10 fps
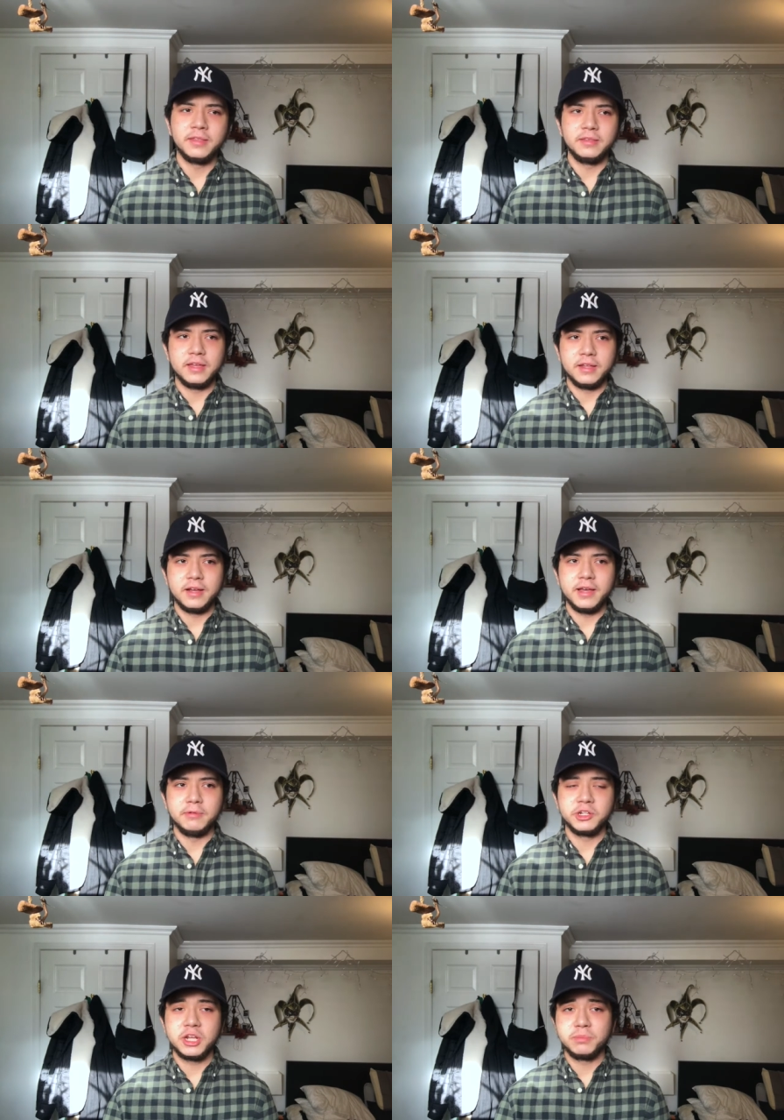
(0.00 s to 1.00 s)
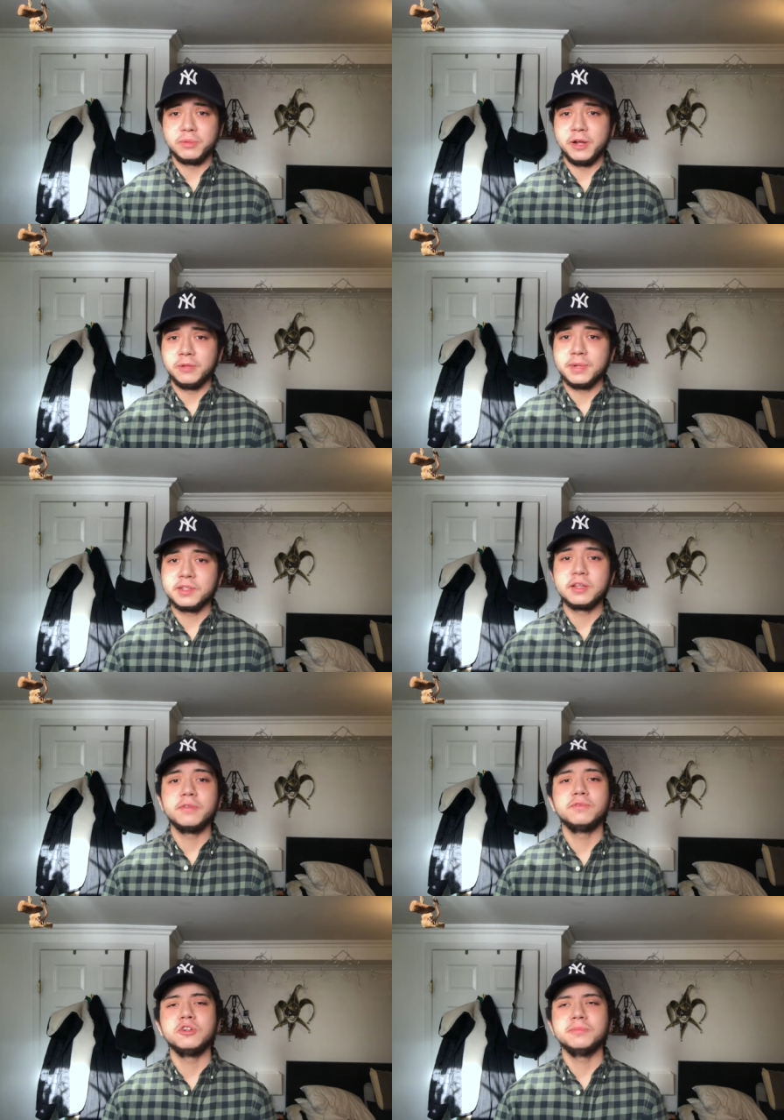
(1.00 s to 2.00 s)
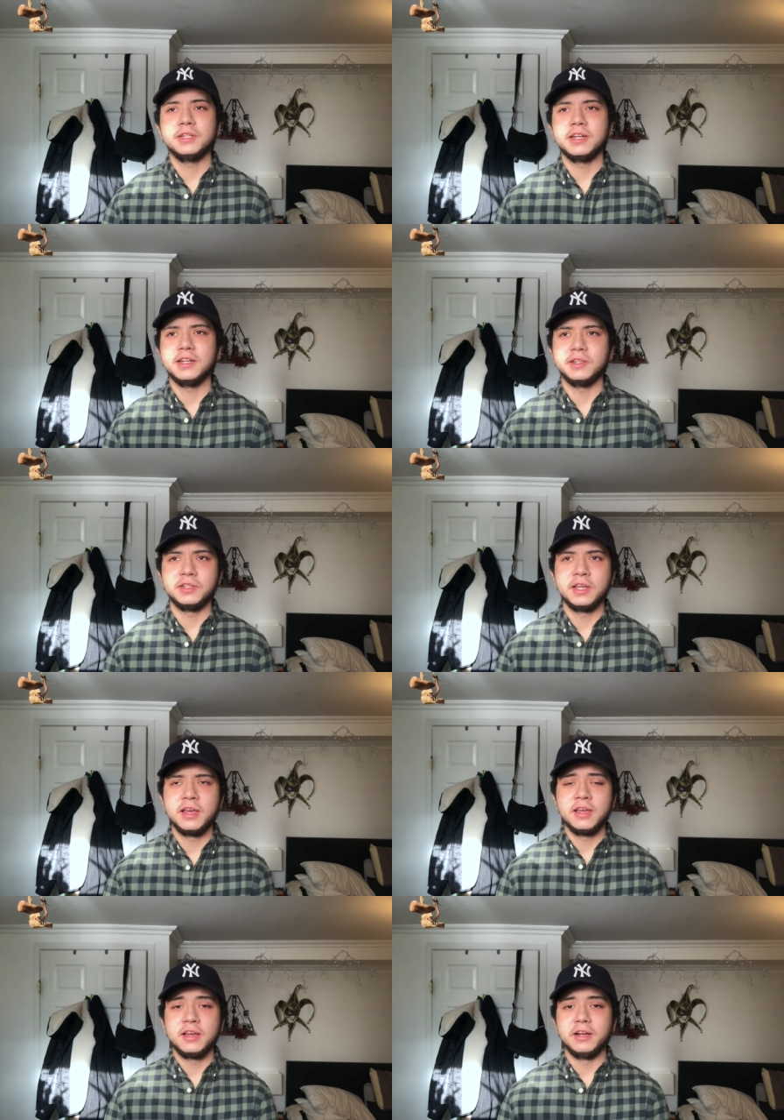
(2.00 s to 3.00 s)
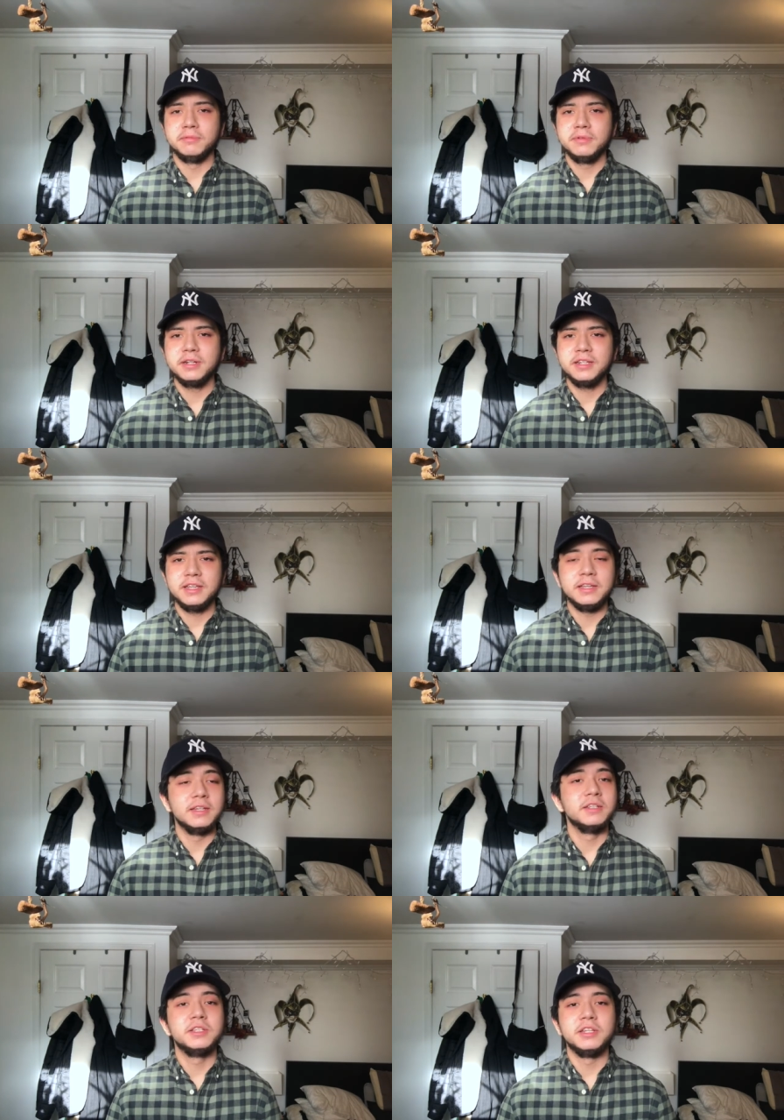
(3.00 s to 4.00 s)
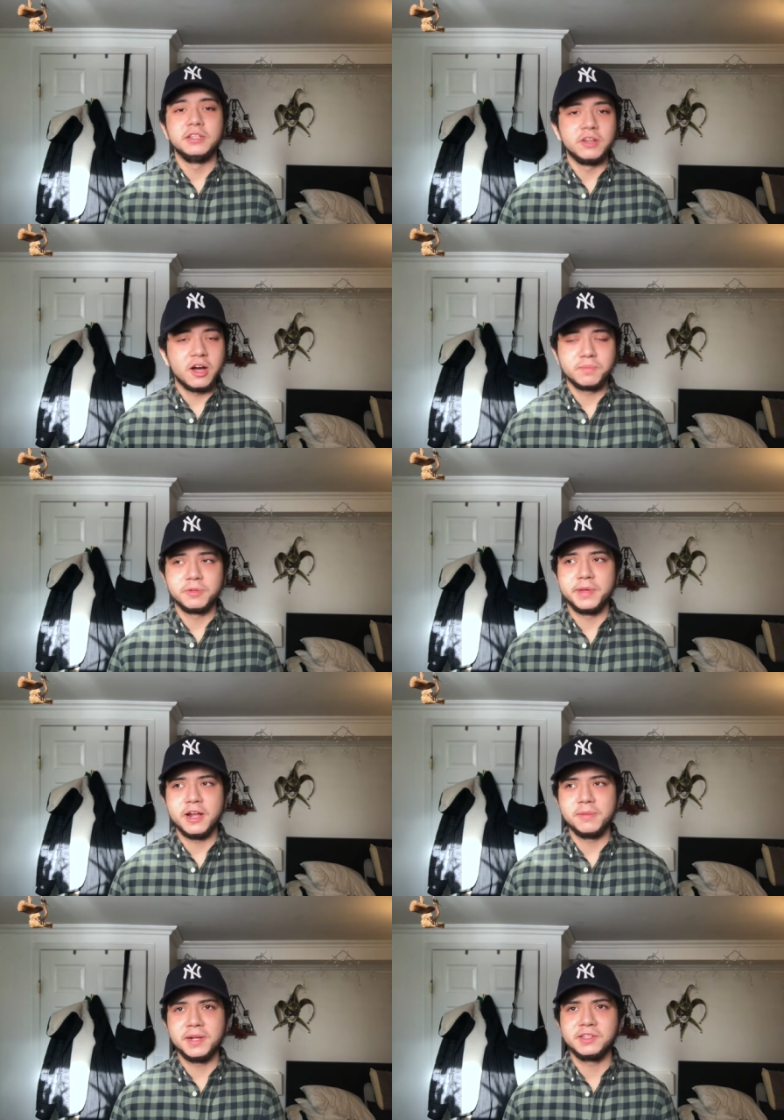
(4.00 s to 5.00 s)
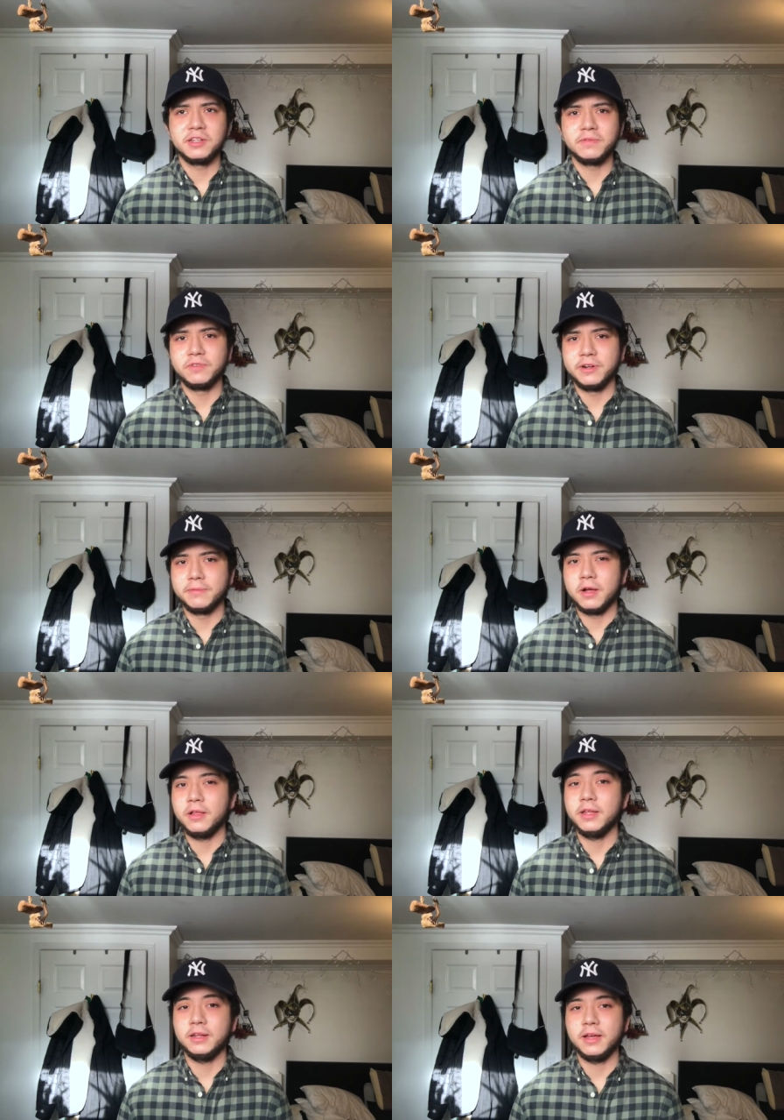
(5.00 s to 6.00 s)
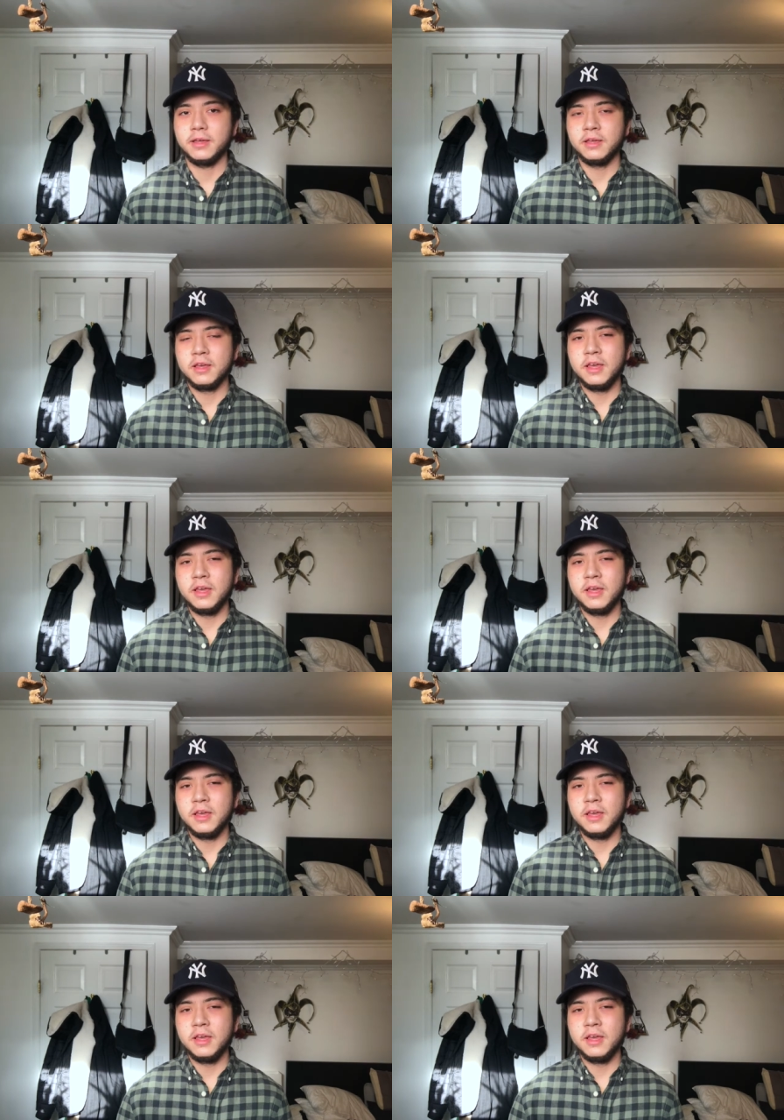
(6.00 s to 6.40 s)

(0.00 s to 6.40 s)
that I wish I prepared myself for, because I really did not prepare myself very well, and I